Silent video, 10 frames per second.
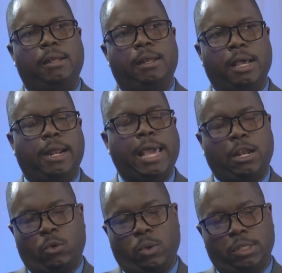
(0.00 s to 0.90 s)
not
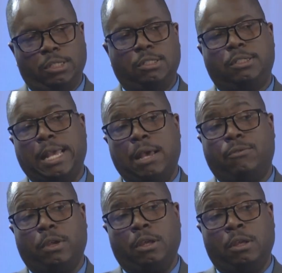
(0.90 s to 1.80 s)
adequately
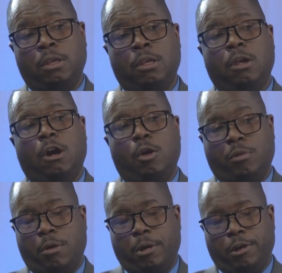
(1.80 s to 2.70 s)
staffing our
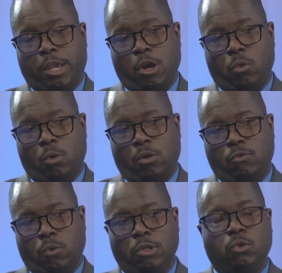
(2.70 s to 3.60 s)
primary care
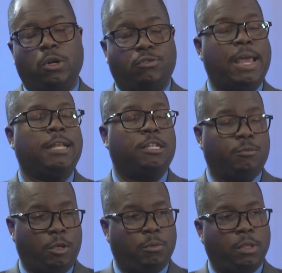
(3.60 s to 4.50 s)
workforce or attracting
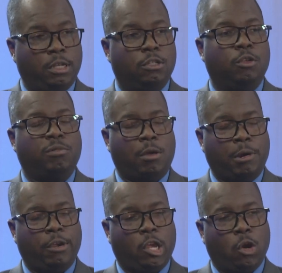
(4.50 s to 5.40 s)
people into the
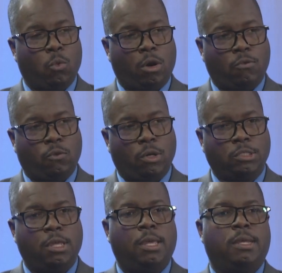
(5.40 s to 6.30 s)
primary care workforce
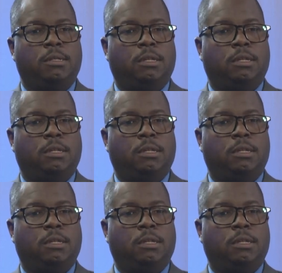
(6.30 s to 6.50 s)
to